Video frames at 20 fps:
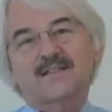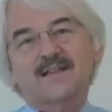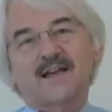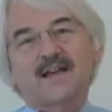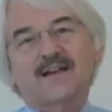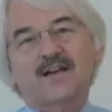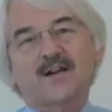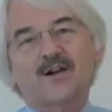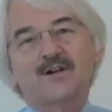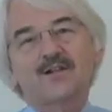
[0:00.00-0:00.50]
I
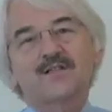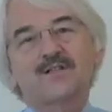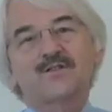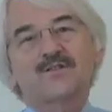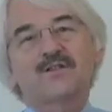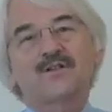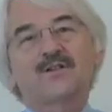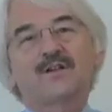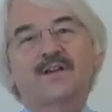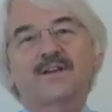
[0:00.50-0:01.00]
encourage you
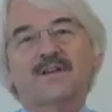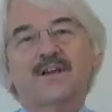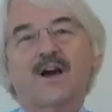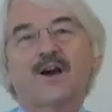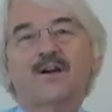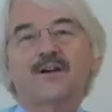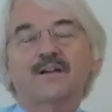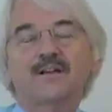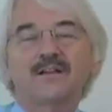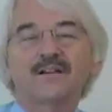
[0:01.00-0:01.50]
to look at the
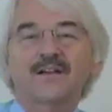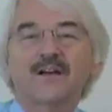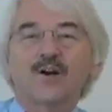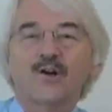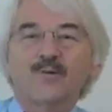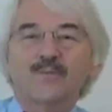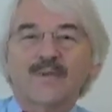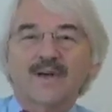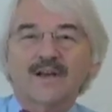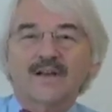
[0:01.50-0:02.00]
article in
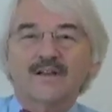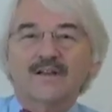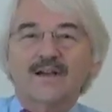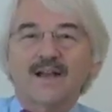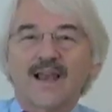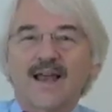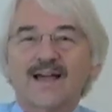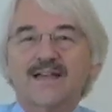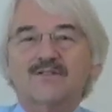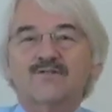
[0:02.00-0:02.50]
Gold Medal
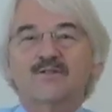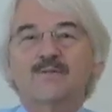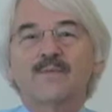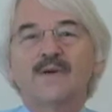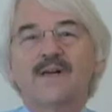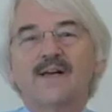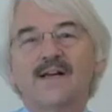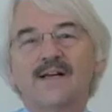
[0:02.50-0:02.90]
Classroom.